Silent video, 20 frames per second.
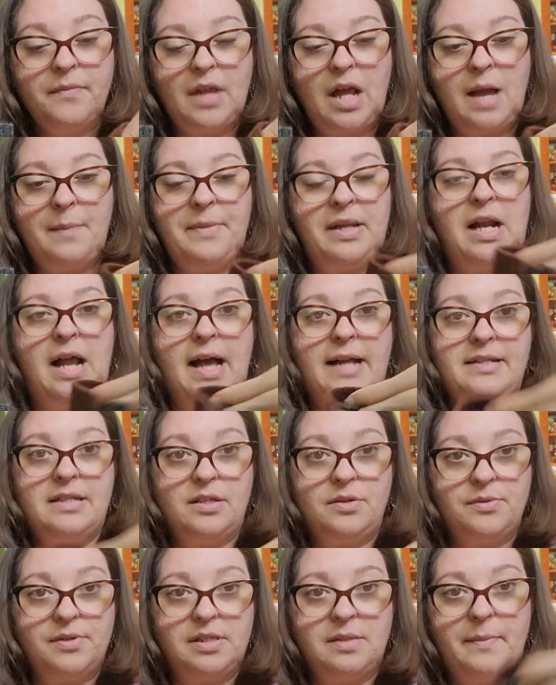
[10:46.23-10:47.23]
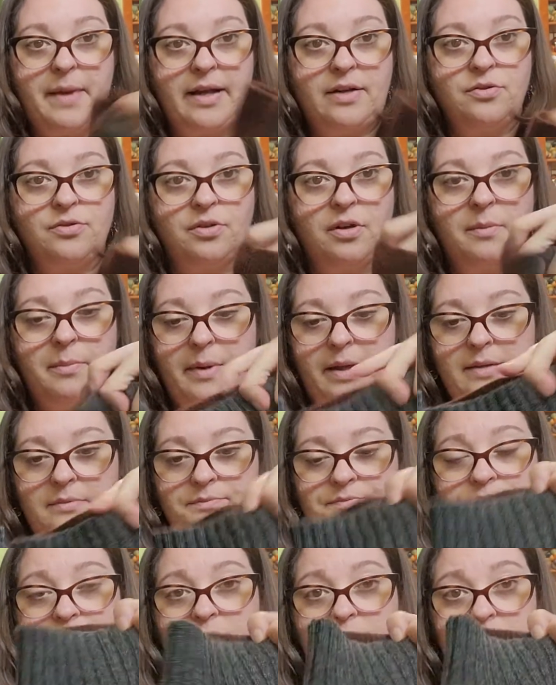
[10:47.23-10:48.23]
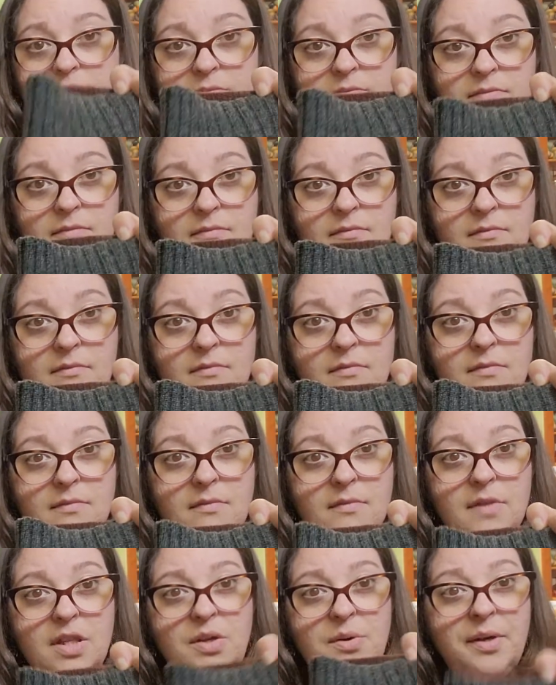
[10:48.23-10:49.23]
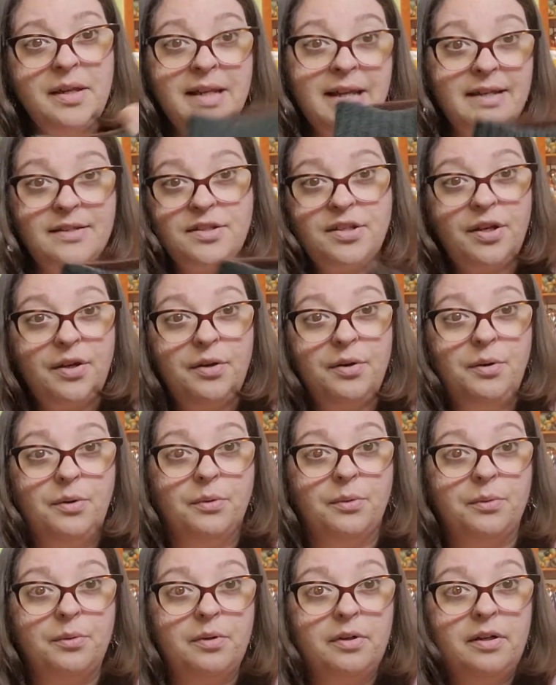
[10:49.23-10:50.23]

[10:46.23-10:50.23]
I mean, I had to use some extra, but you can get 2.